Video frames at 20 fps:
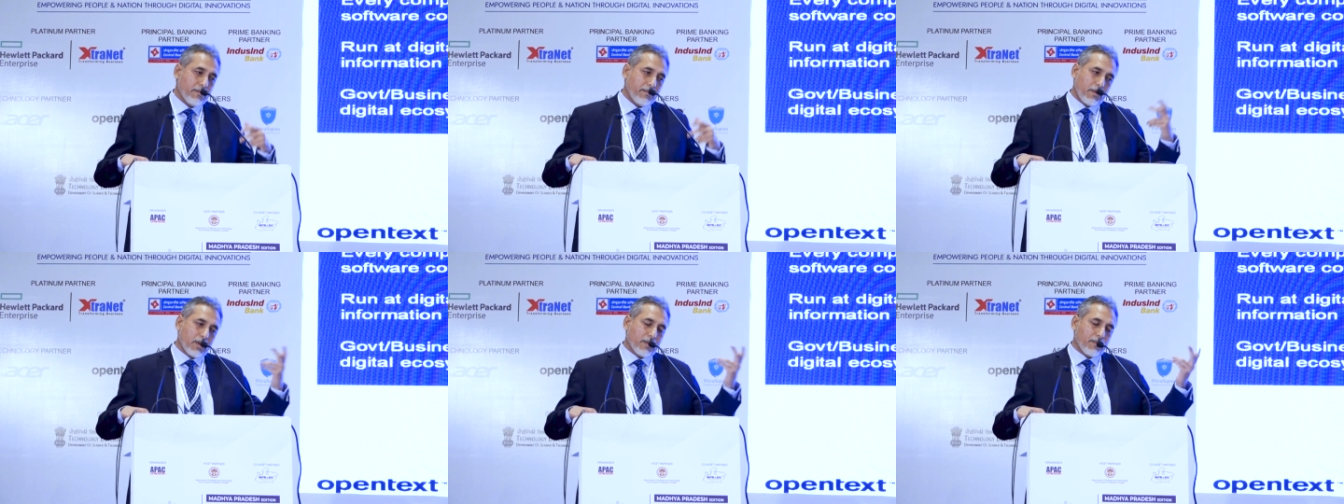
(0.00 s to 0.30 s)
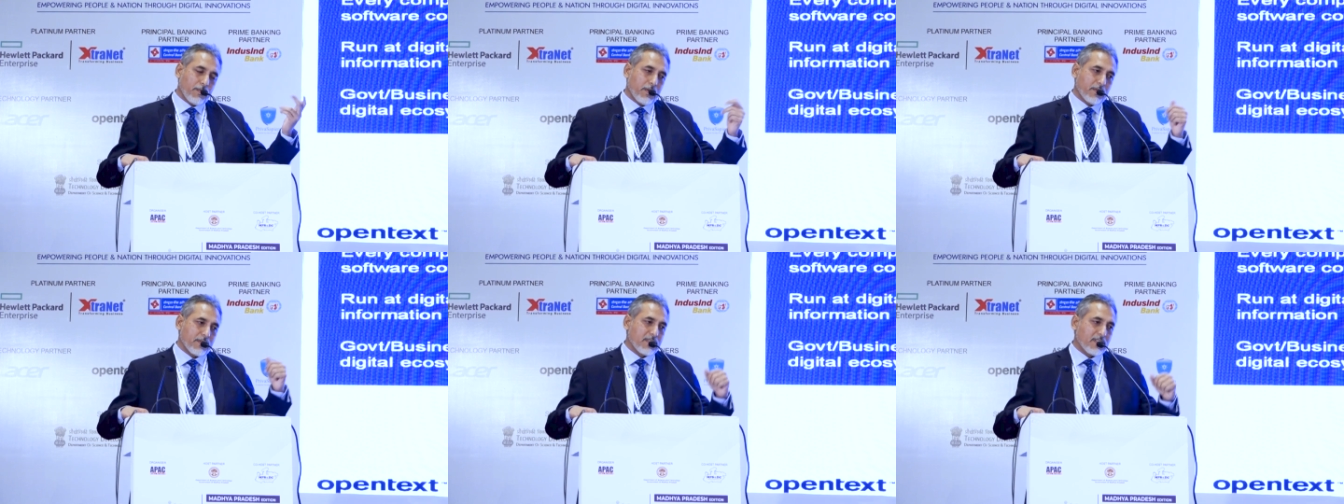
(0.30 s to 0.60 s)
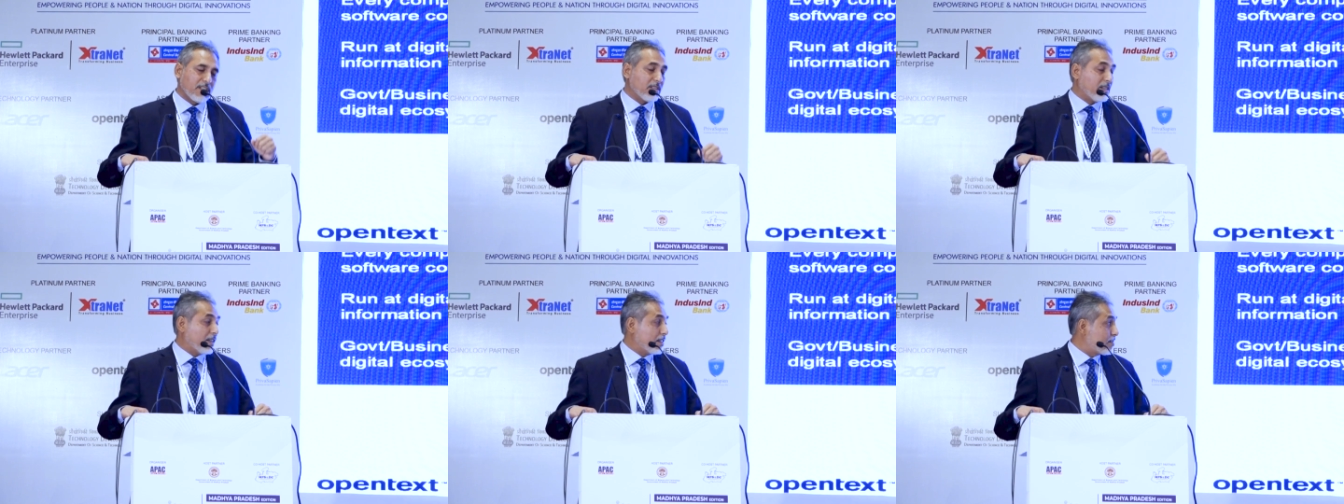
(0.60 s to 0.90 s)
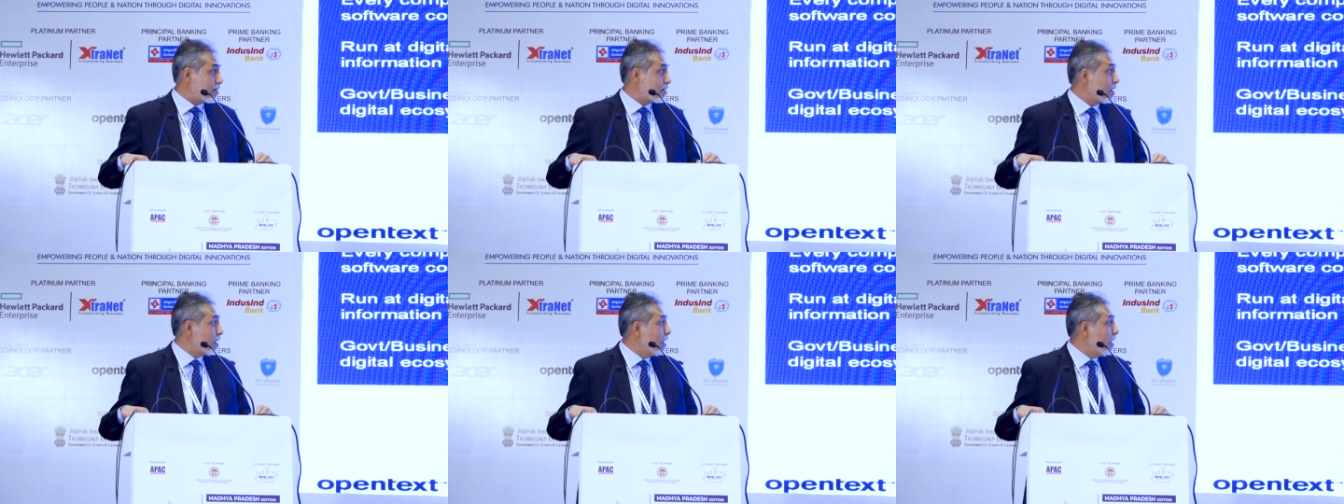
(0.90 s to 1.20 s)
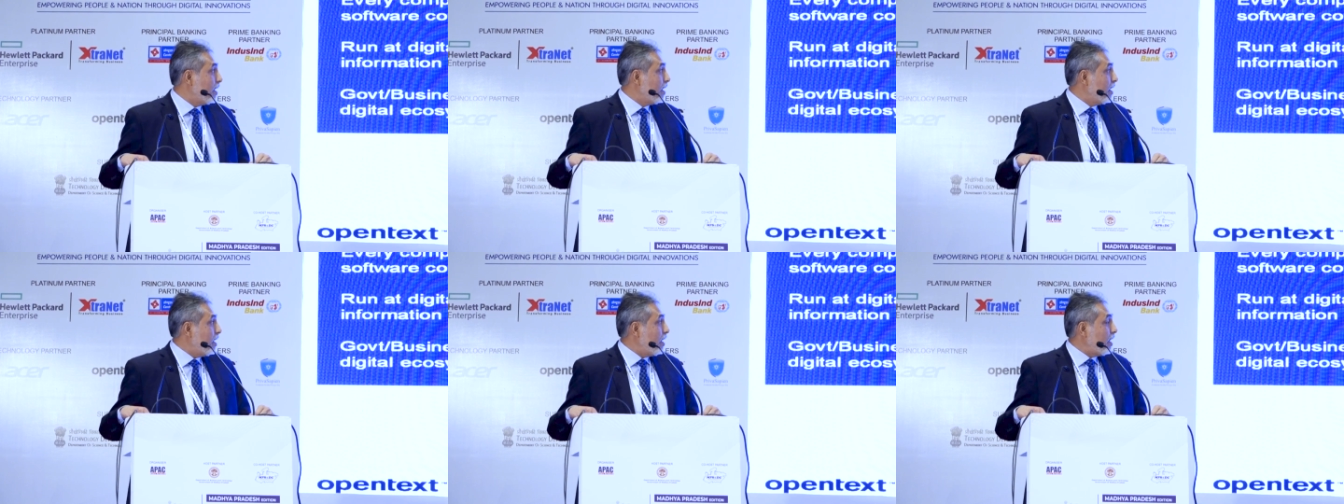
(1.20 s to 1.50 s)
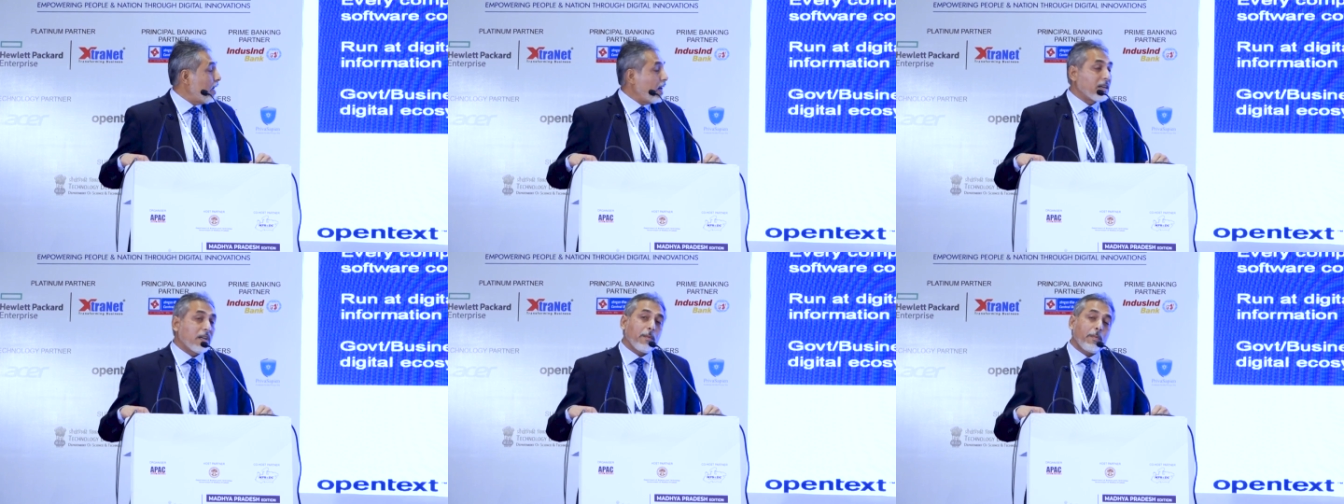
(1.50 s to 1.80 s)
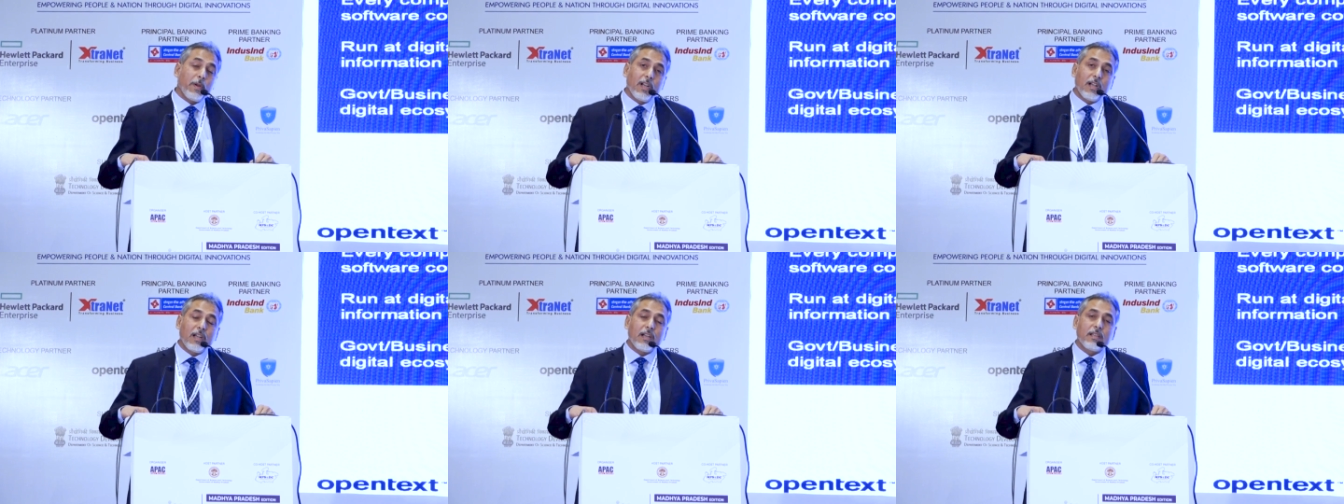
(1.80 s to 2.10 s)
for, for our citizens. And
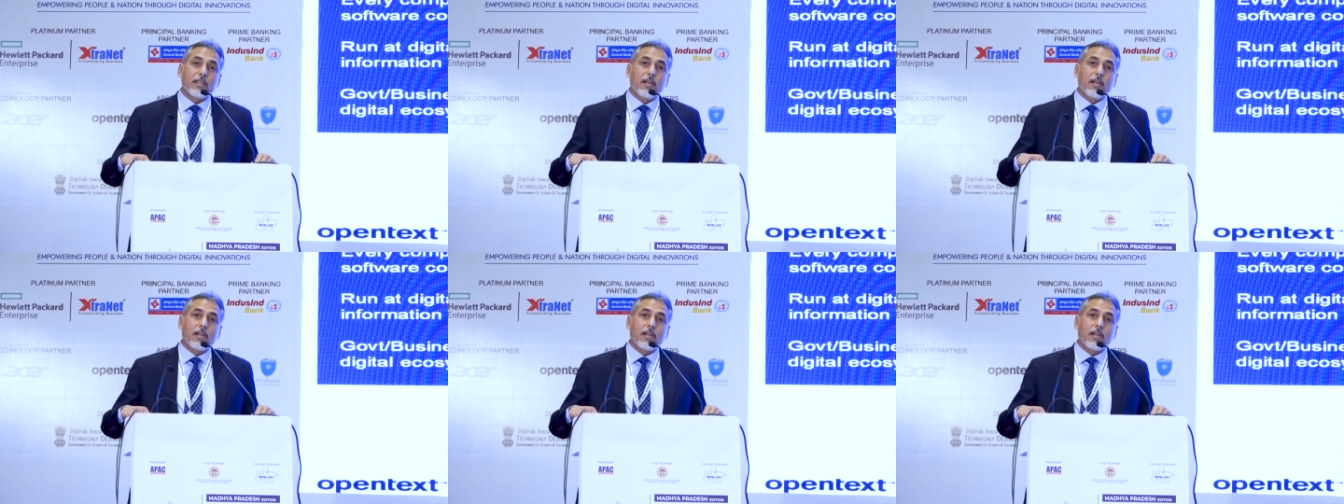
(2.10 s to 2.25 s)
definitely the